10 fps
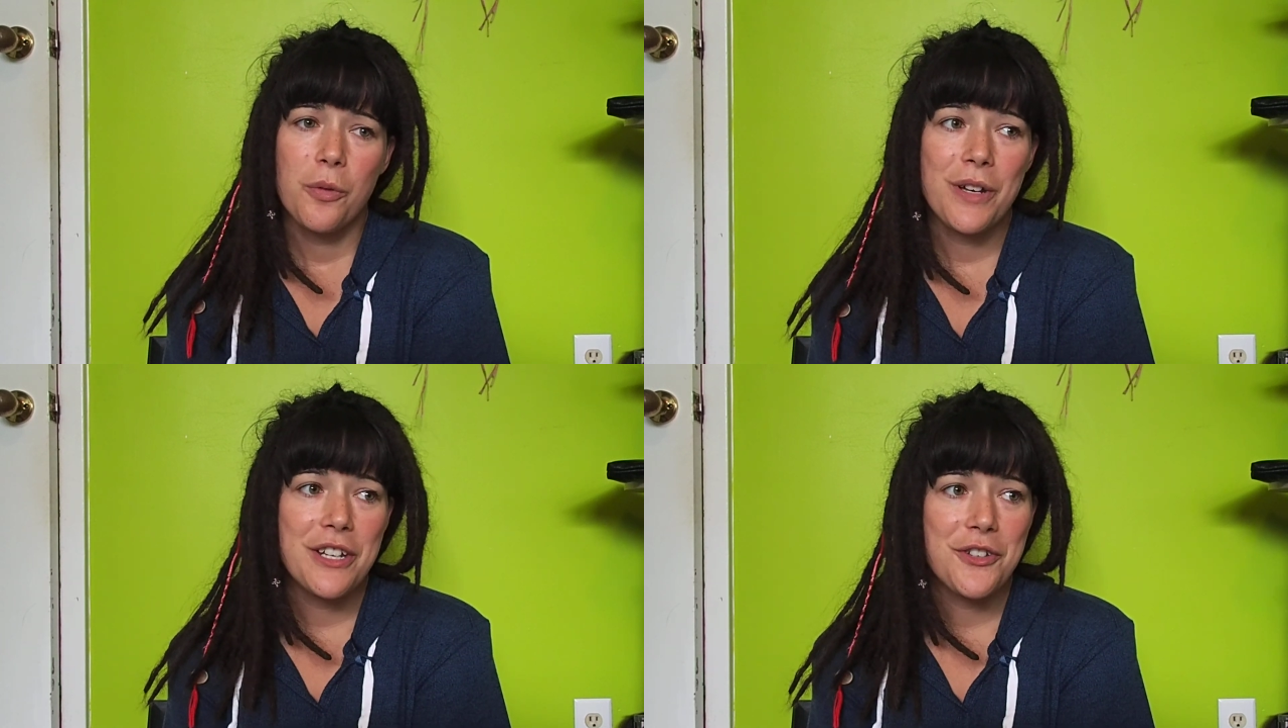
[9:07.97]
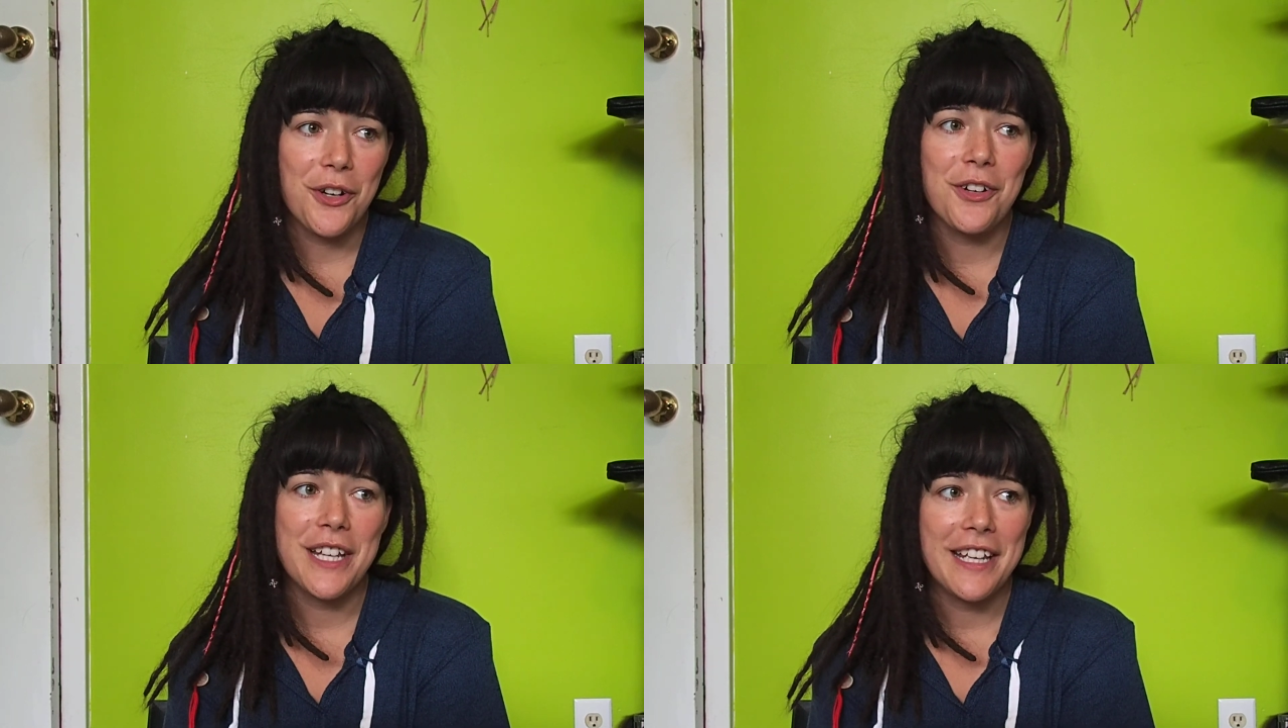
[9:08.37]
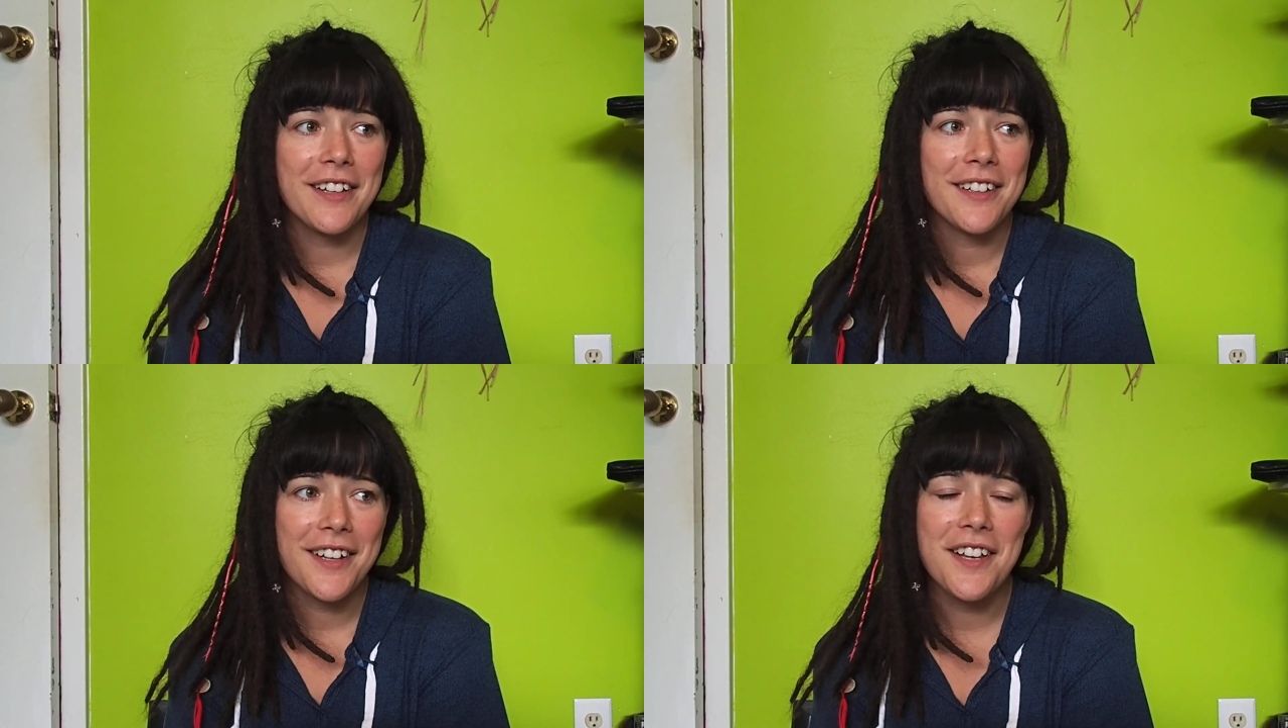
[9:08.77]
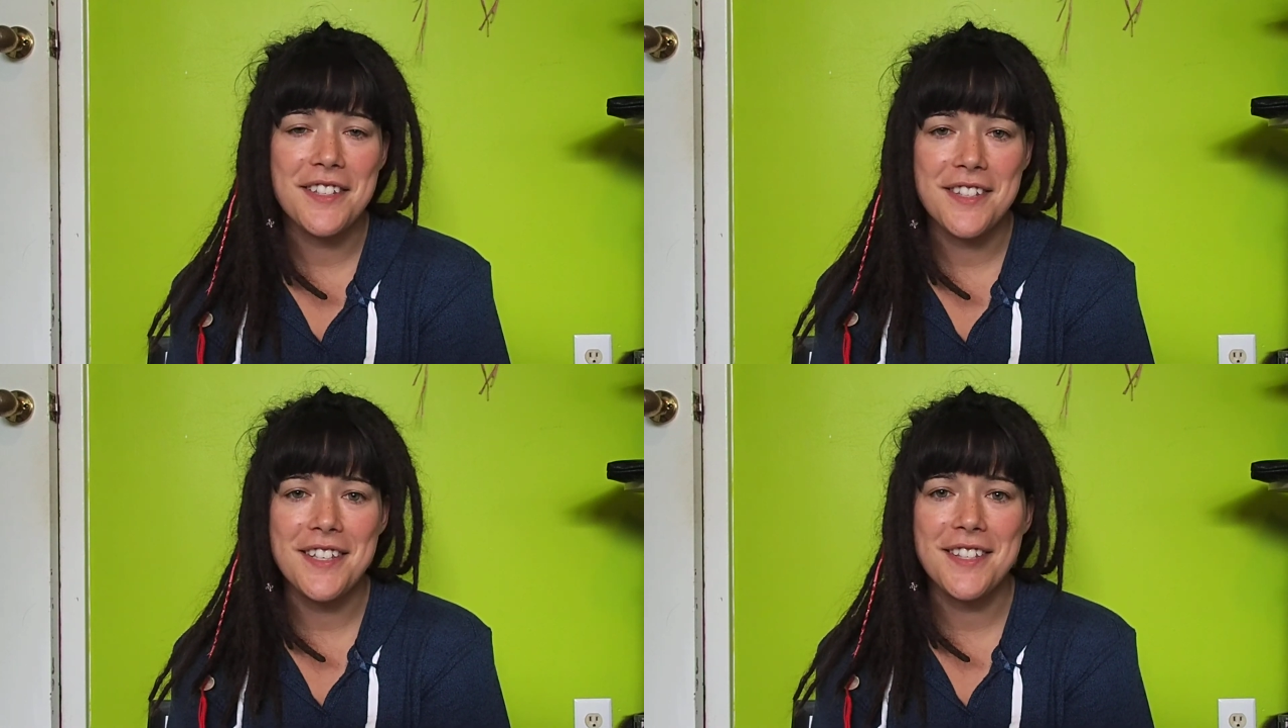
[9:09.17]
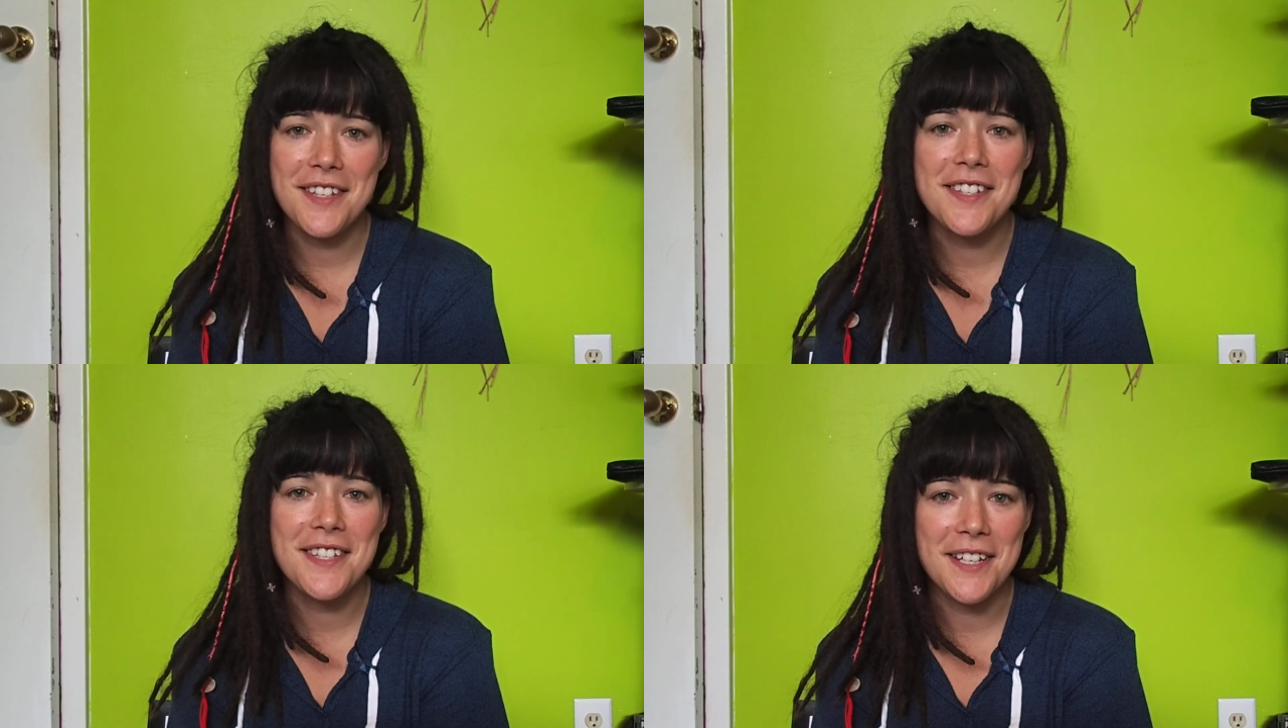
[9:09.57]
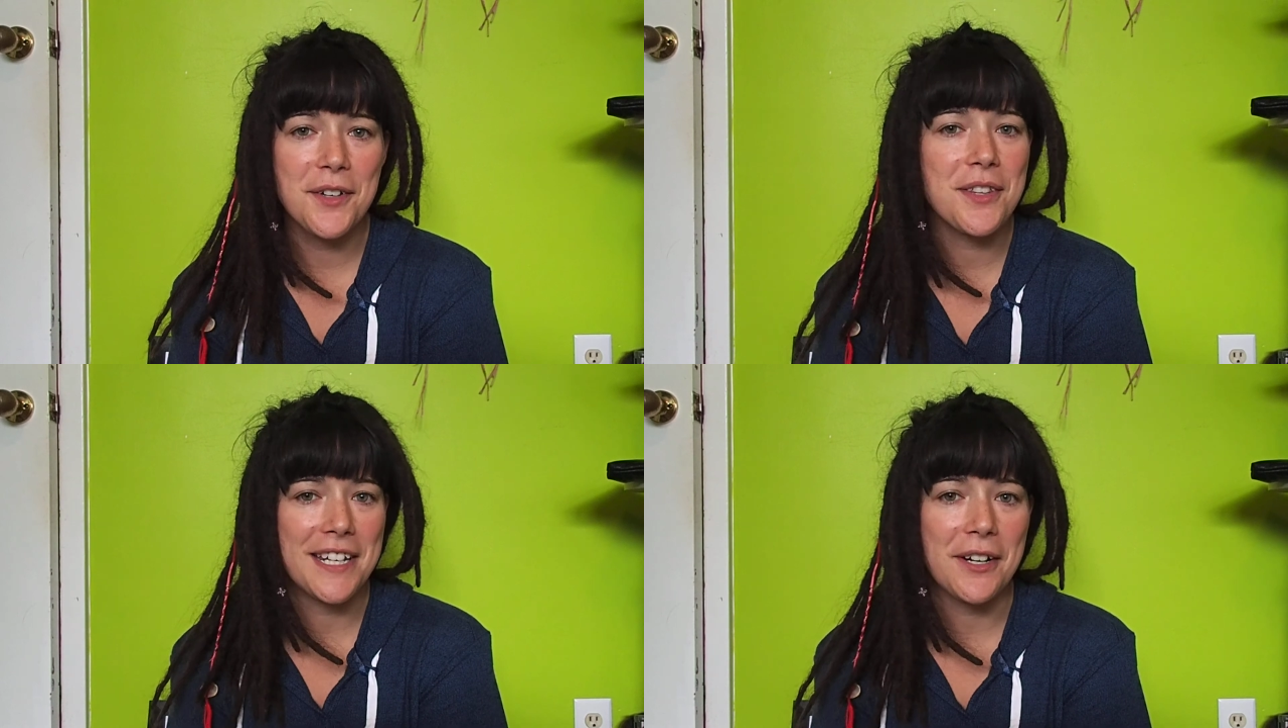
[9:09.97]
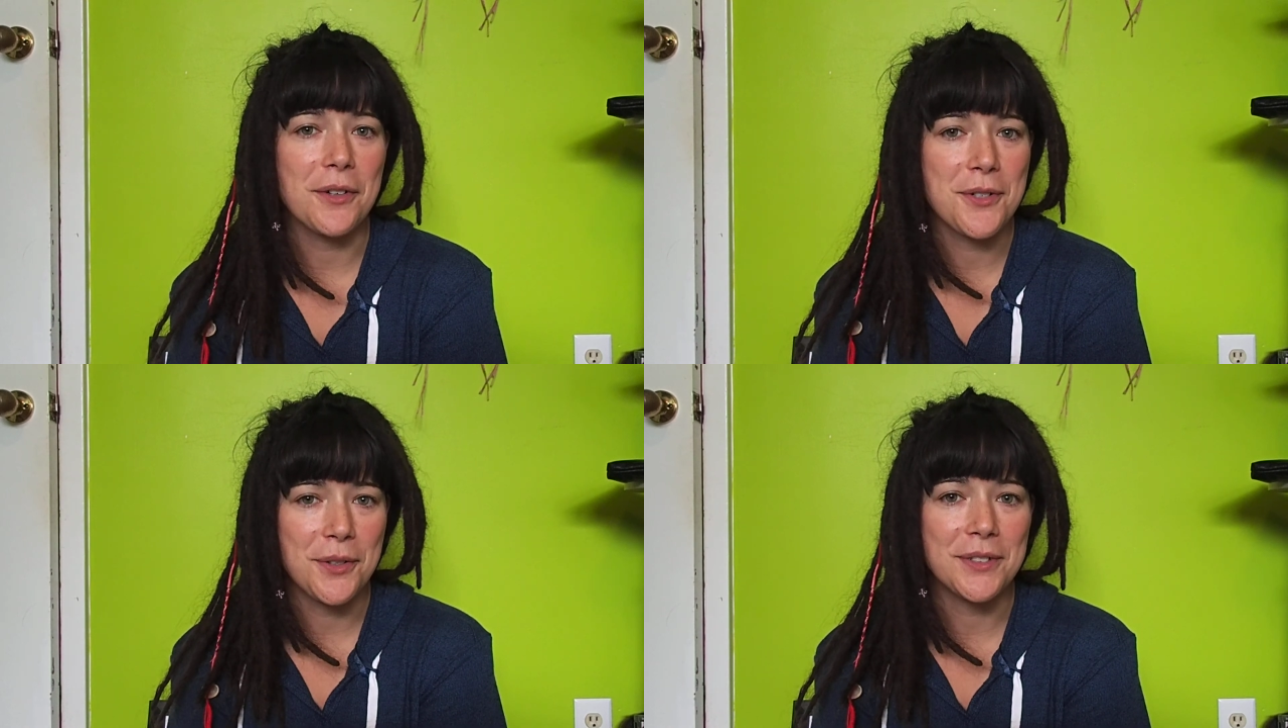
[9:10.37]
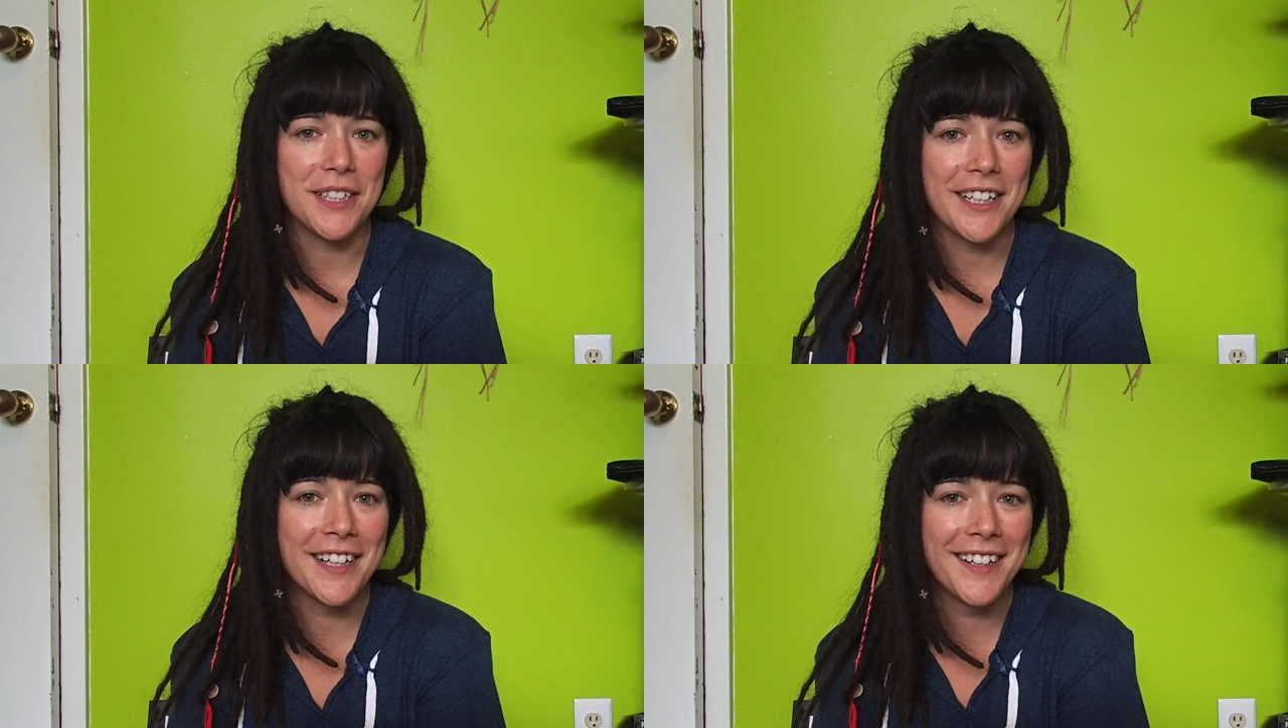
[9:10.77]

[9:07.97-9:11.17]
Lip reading: we journey, because this is still the narrow shoulder.